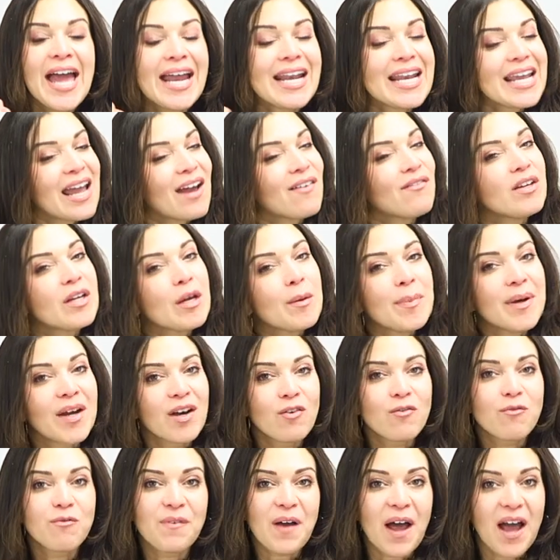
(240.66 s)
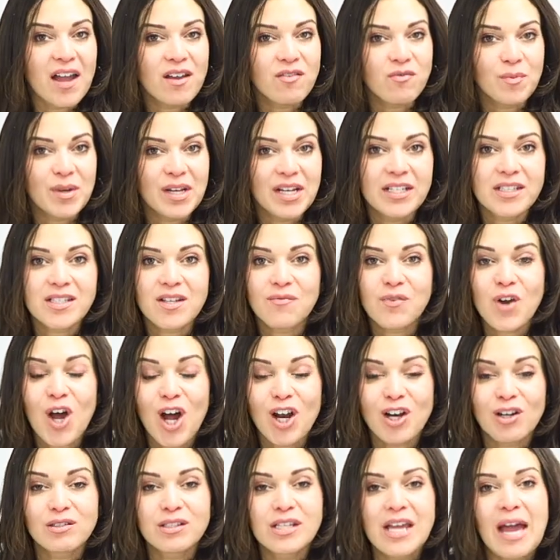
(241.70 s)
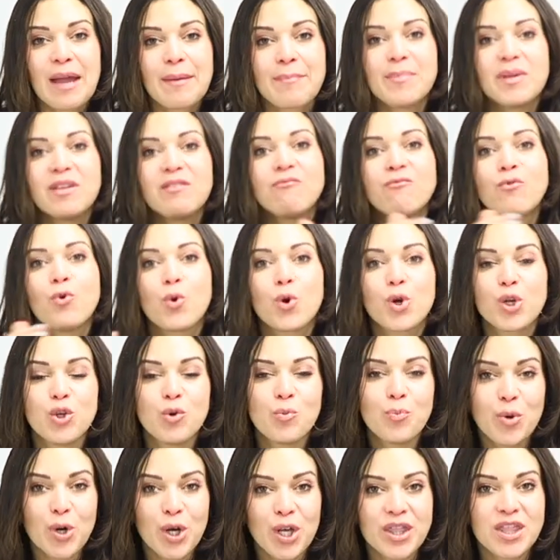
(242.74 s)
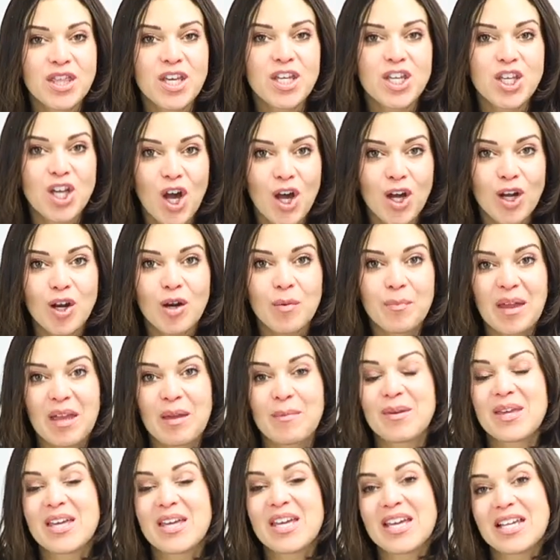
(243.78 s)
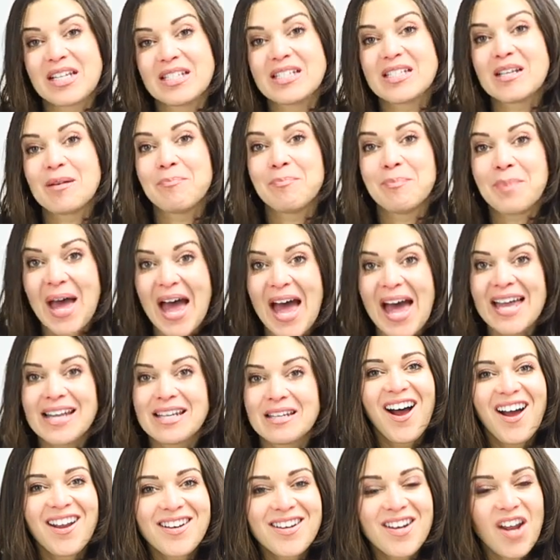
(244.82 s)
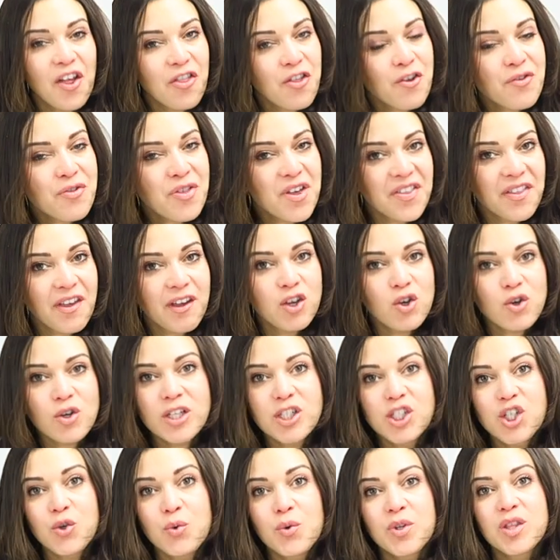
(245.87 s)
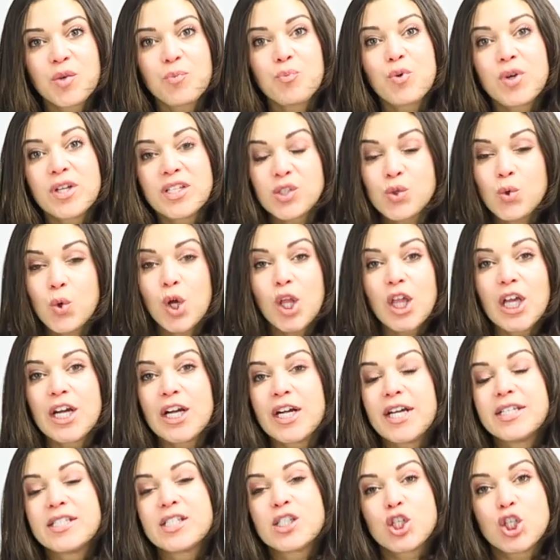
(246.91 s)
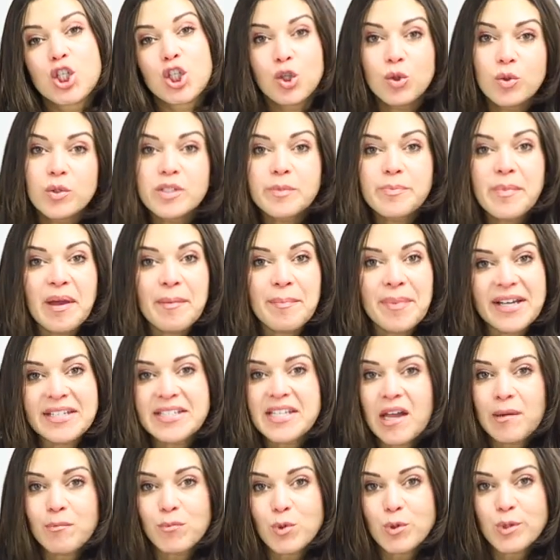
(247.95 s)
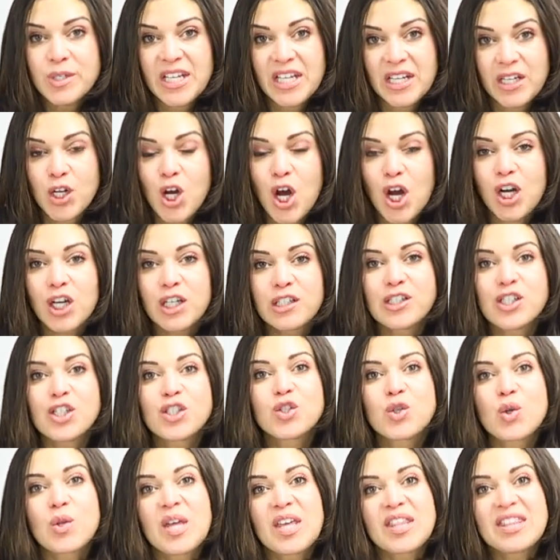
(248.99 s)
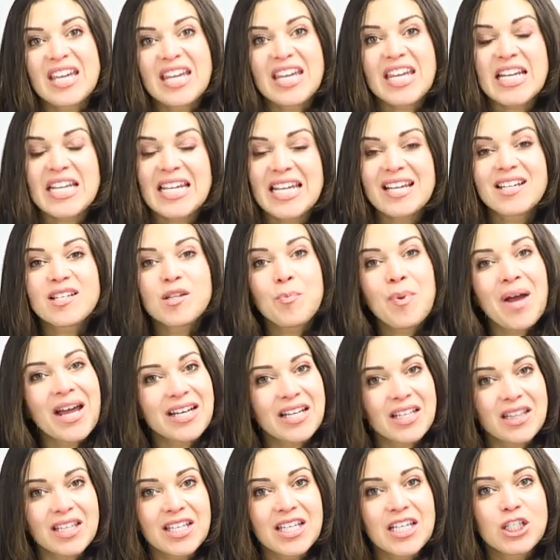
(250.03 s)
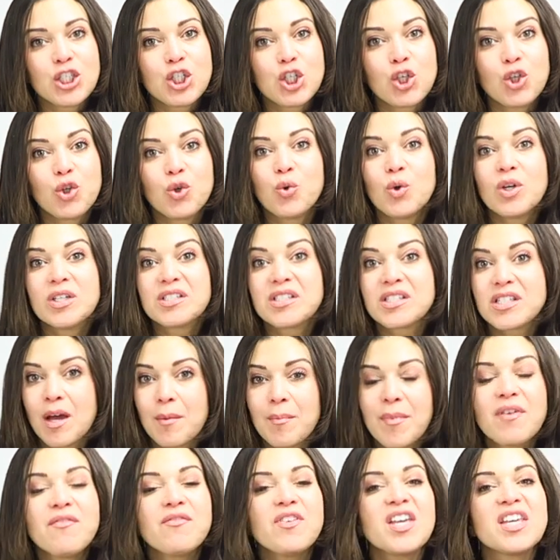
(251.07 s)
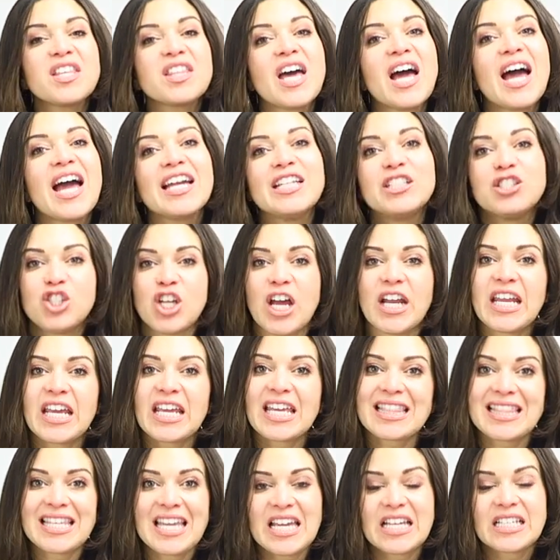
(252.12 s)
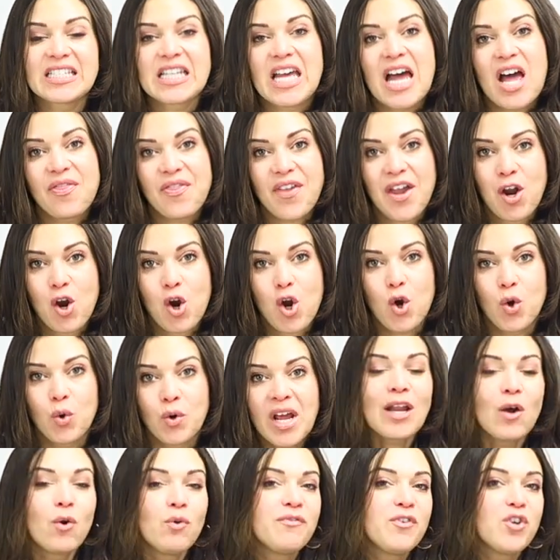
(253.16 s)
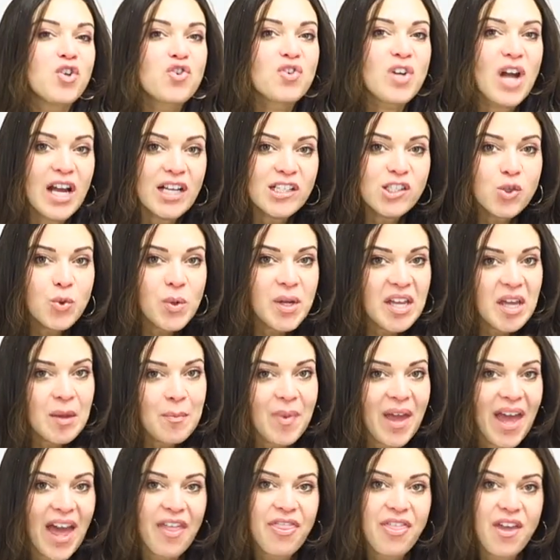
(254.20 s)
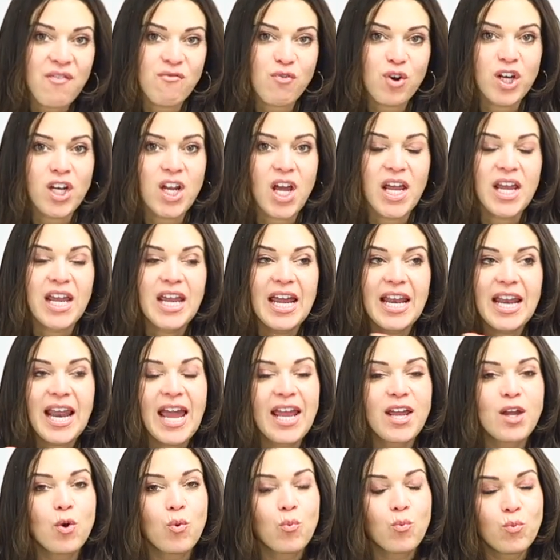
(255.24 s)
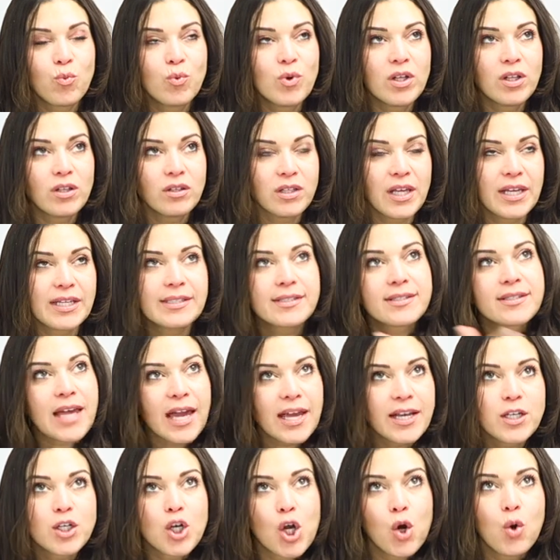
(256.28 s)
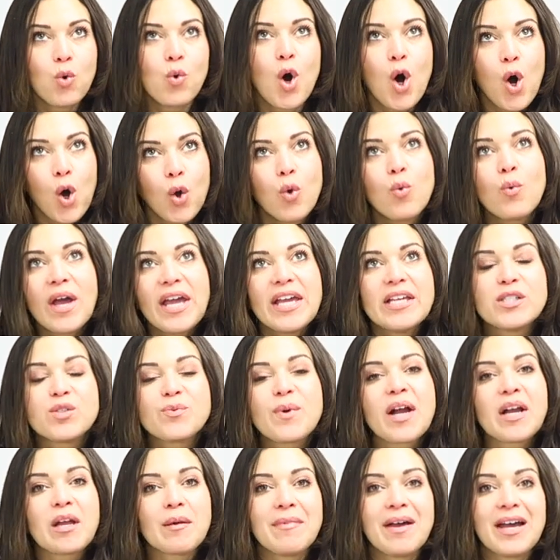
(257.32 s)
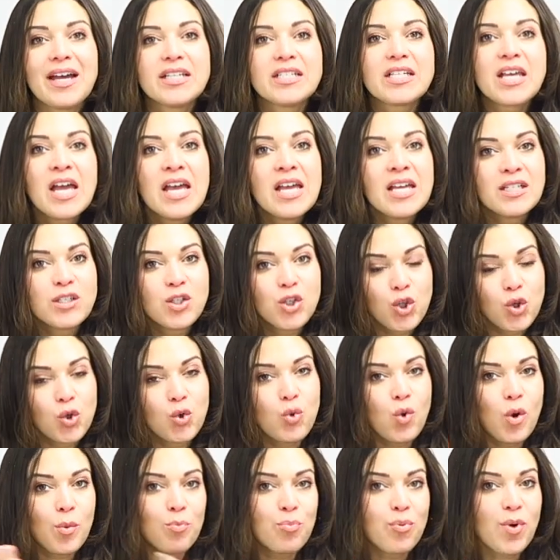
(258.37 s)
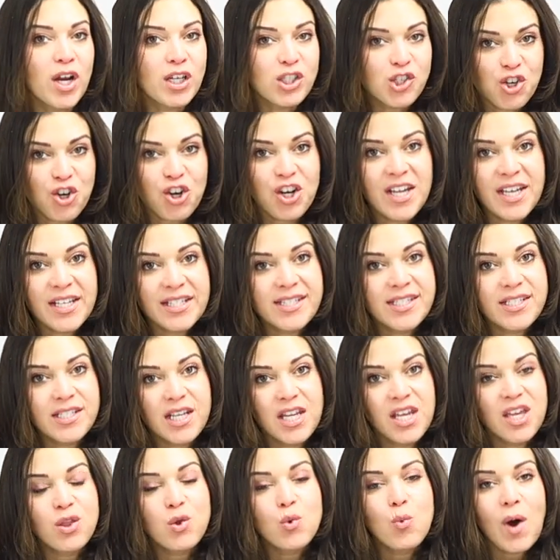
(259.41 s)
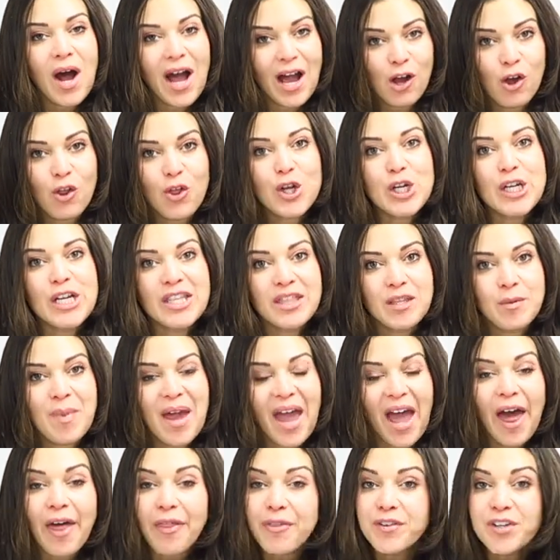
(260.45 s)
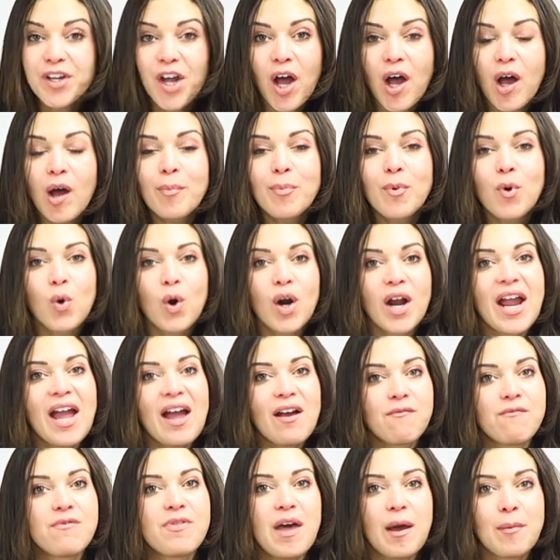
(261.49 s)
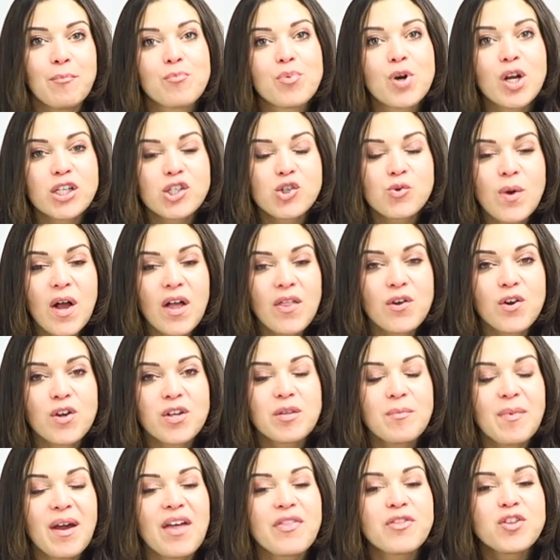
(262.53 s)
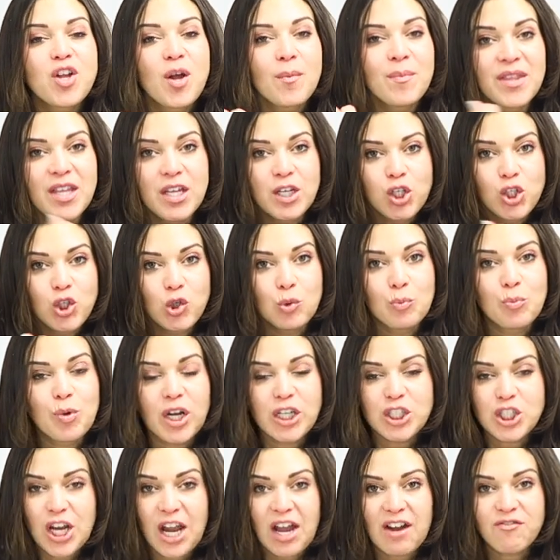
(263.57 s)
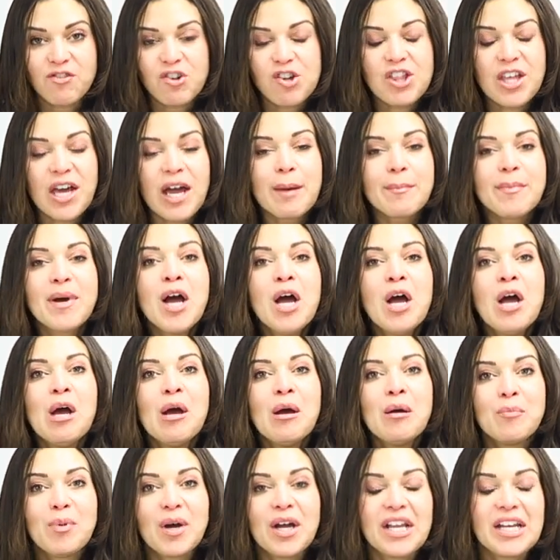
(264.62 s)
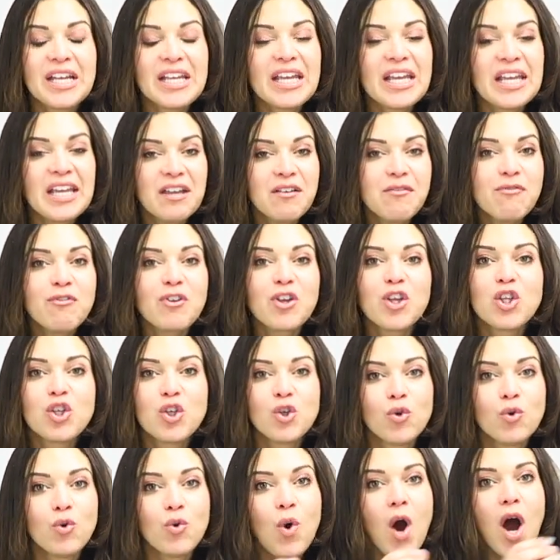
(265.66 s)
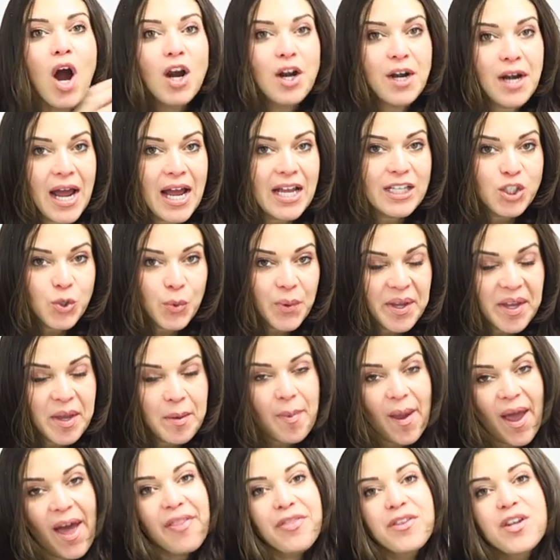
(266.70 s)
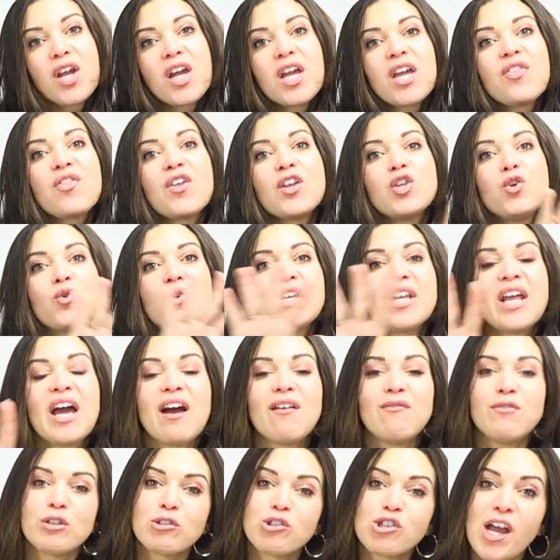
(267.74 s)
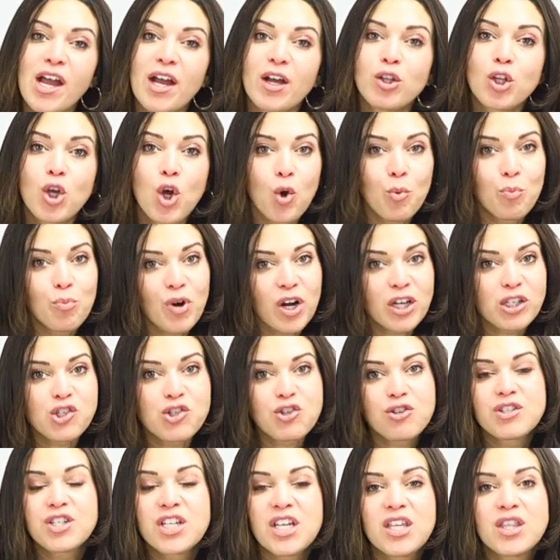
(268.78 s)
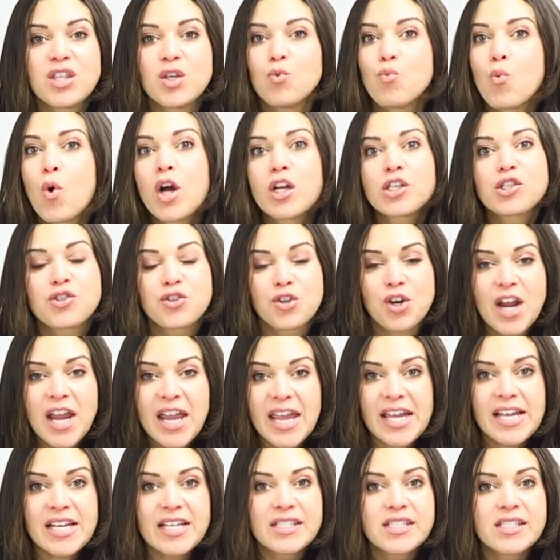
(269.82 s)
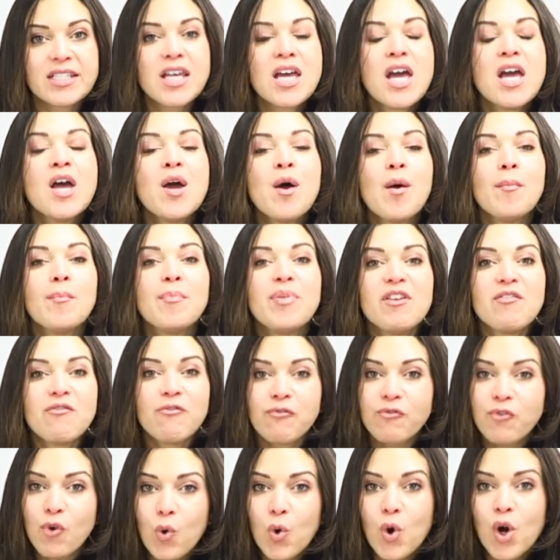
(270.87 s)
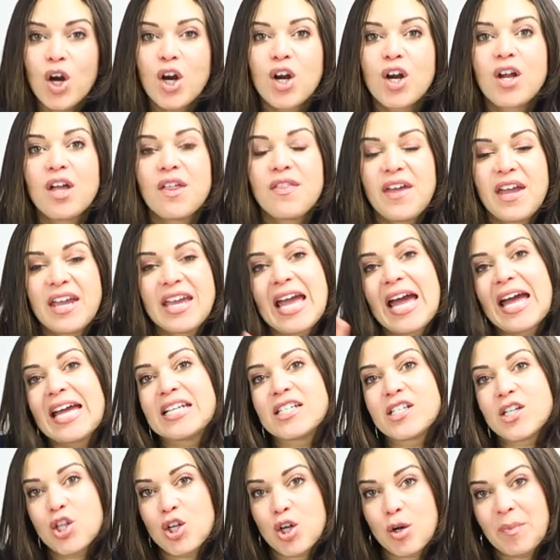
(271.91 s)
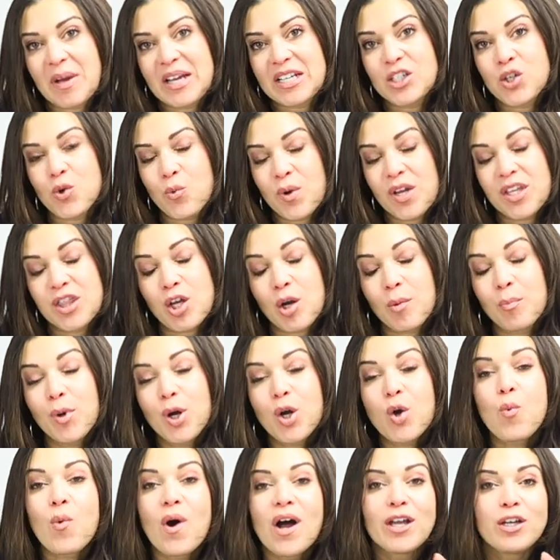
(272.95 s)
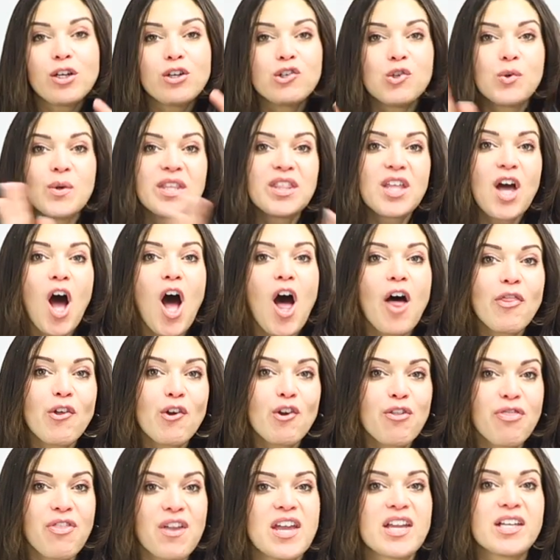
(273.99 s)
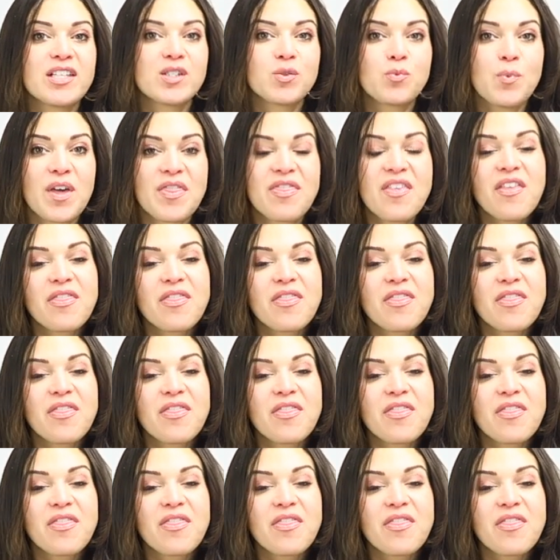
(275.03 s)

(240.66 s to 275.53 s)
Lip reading: and having about 5 minutes of cuddle time before you put the younger baby into bed. Another thing that you can do with the preschooler is use my bedtime routine cards so that they can independently do some of like the hygienic things on their own. Now, if you're not doing a bath every night, and I will like side note, always recommend to brush your kids' teeth while they're in the bathtub, or have them brush while they're in the bathtub and then you brush after them. But if you are not doing a bath night, then you can have your child go brush their teeth and wash their hands before they get into their bed to read their book while you're doing the other things with